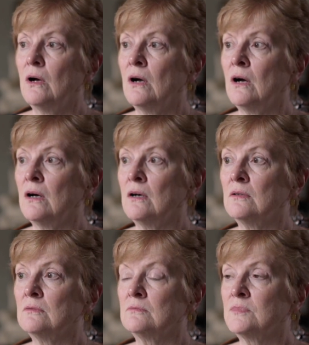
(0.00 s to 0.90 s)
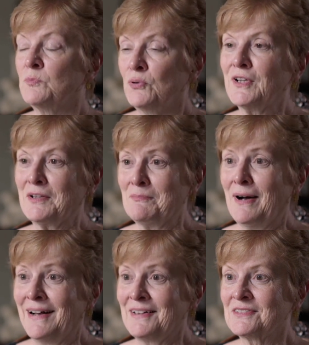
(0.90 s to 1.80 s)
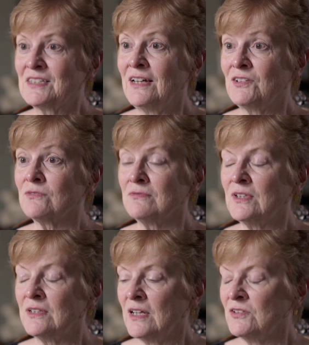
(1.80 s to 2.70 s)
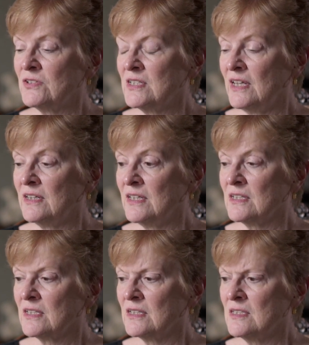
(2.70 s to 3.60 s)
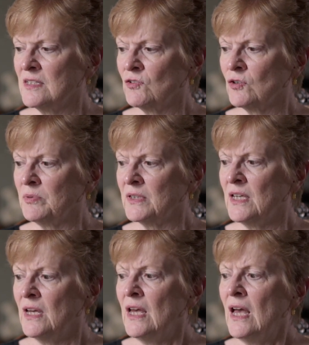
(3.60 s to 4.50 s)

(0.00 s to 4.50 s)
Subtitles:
to put it mild, to understate things considerably.